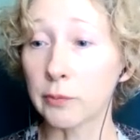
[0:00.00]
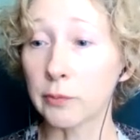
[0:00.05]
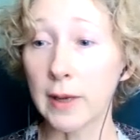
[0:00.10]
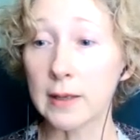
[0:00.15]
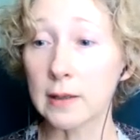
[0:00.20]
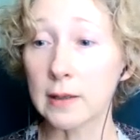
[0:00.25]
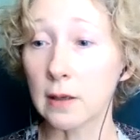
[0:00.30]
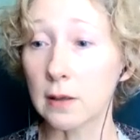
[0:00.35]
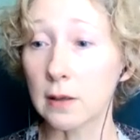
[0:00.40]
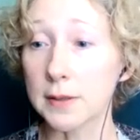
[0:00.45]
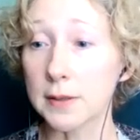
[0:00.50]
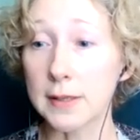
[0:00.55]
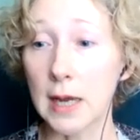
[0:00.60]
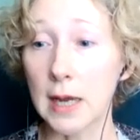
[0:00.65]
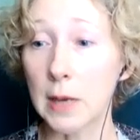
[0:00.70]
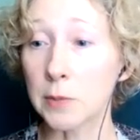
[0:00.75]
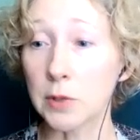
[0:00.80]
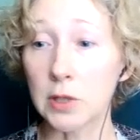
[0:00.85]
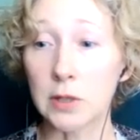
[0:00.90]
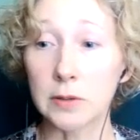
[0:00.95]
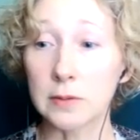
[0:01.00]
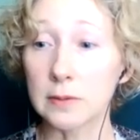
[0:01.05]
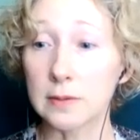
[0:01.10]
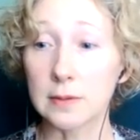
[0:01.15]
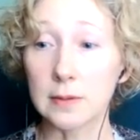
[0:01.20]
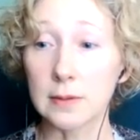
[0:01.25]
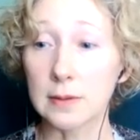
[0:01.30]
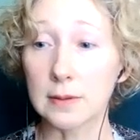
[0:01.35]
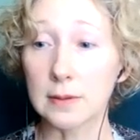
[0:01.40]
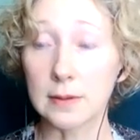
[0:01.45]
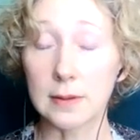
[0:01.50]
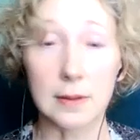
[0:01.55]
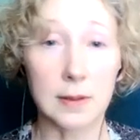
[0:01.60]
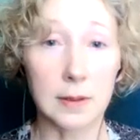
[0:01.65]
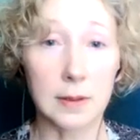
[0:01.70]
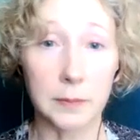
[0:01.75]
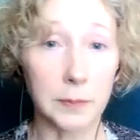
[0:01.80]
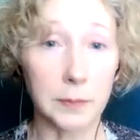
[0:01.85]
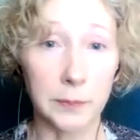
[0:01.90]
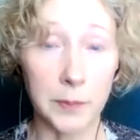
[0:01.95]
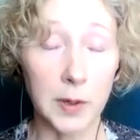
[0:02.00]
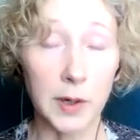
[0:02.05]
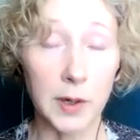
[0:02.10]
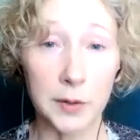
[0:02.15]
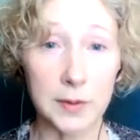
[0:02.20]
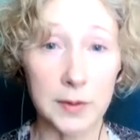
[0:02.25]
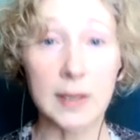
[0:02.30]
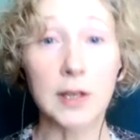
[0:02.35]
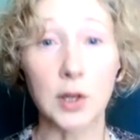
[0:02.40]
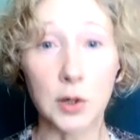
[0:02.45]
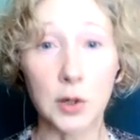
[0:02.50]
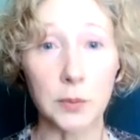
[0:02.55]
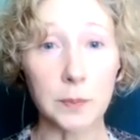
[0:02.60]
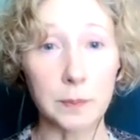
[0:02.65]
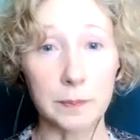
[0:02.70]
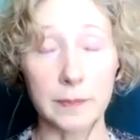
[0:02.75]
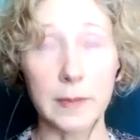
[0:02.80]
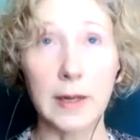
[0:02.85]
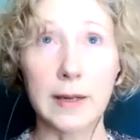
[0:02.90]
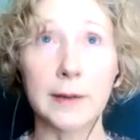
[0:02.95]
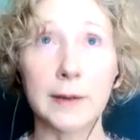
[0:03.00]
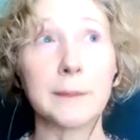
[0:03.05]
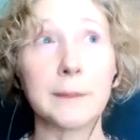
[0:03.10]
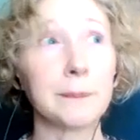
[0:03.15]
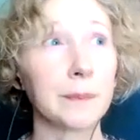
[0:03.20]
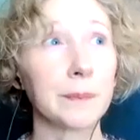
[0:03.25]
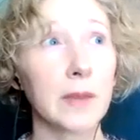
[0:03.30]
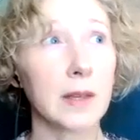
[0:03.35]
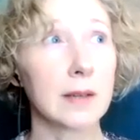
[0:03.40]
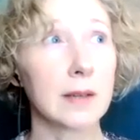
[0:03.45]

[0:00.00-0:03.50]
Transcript: Reddit Alzheimer, po- you know, um,